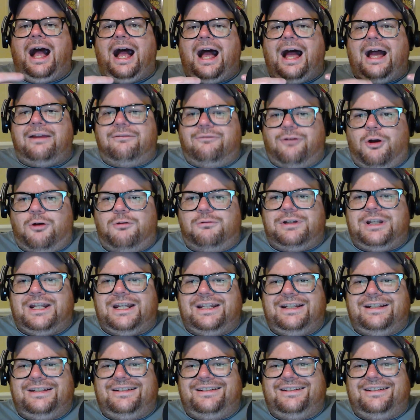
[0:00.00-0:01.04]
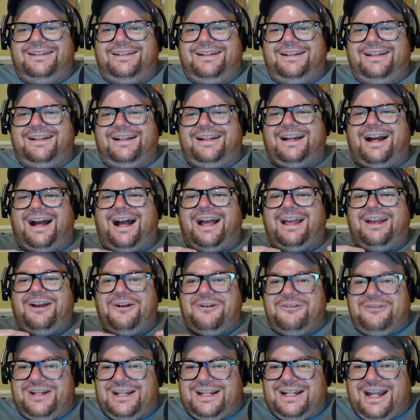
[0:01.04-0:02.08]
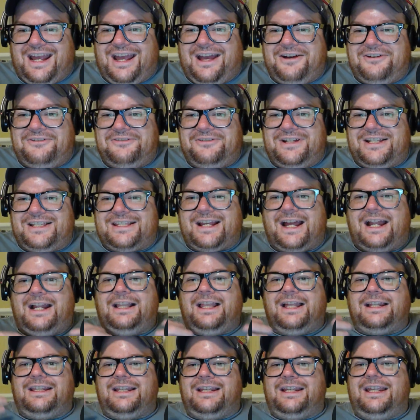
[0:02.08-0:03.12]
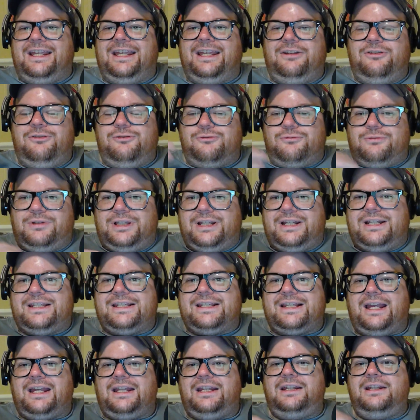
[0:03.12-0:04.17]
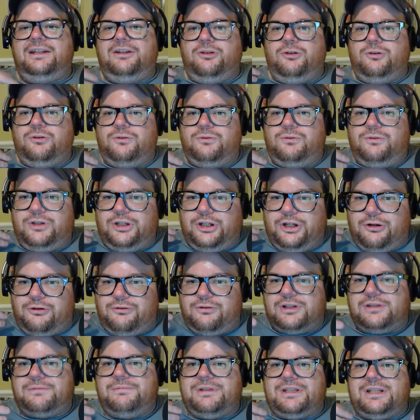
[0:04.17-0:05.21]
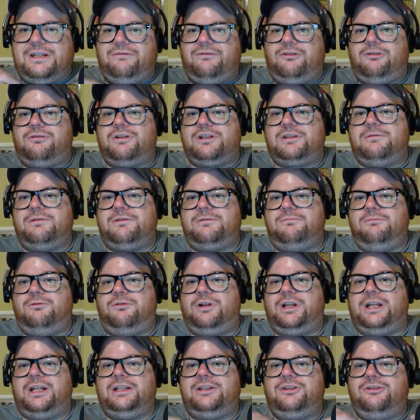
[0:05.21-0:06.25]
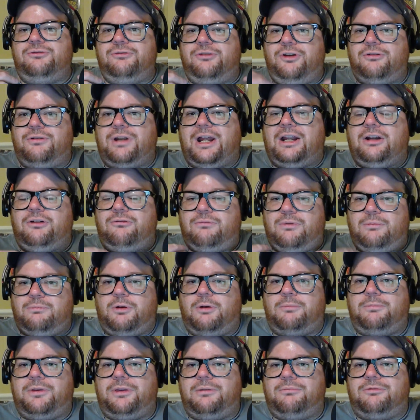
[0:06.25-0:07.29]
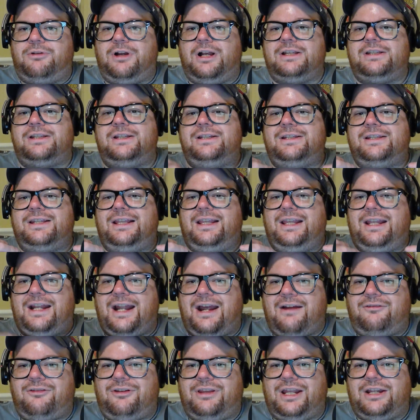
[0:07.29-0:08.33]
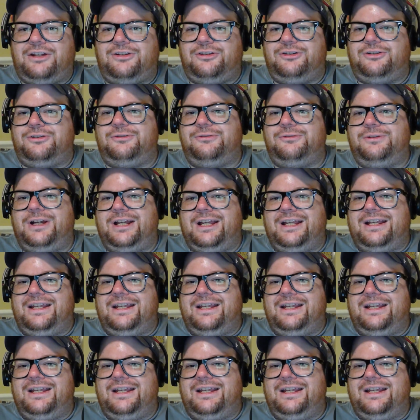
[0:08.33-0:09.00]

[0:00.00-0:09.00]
I've owned it. I own it now. It's kind of like the kid who's really excited, Christmas Eve and Christmas morning to go down and rip open the presents. And then after they do,